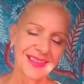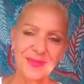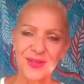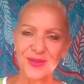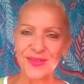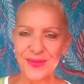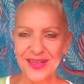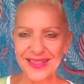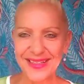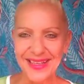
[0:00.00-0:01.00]
Let me know if that
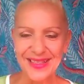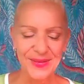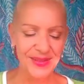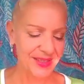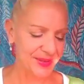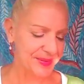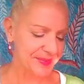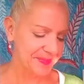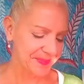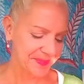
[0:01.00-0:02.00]
resonates with you.
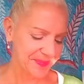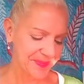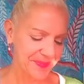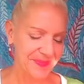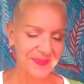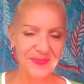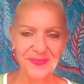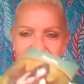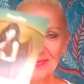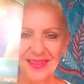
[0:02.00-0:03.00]

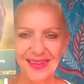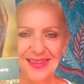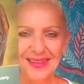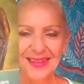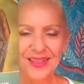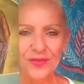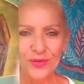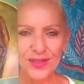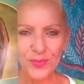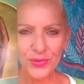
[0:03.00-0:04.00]
You've
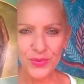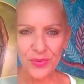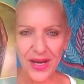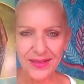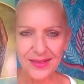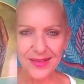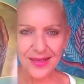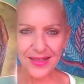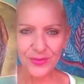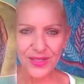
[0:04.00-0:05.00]
also pulled the practice
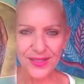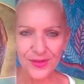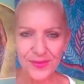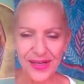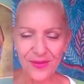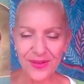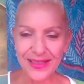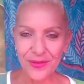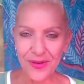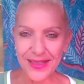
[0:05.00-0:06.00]
card, which is all about
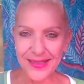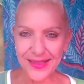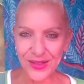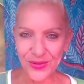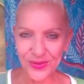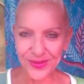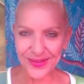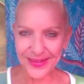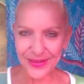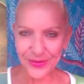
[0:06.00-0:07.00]
really raising
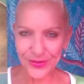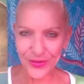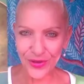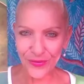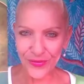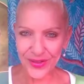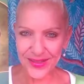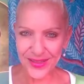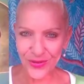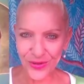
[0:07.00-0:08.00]
your level of
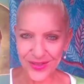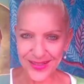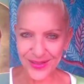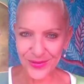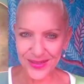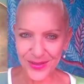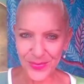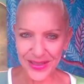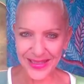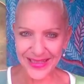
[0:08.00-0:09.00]
confidence in your own skills and
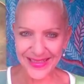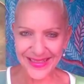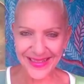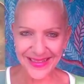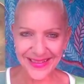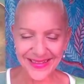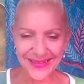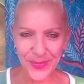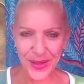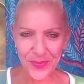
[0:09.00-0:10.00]
abilities, yeah,
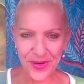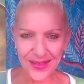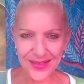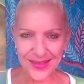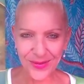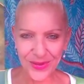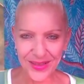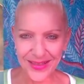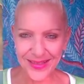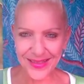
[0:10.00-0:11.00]
by practicing what
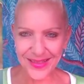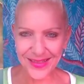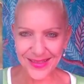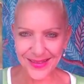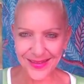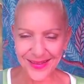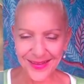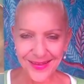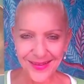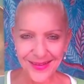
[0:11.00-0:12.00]
it is that
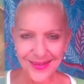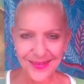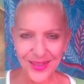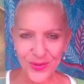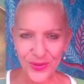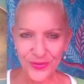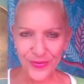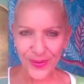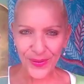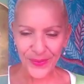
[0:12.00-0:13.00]
that you want to
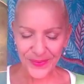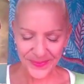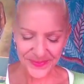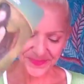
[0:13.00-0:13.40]
follow.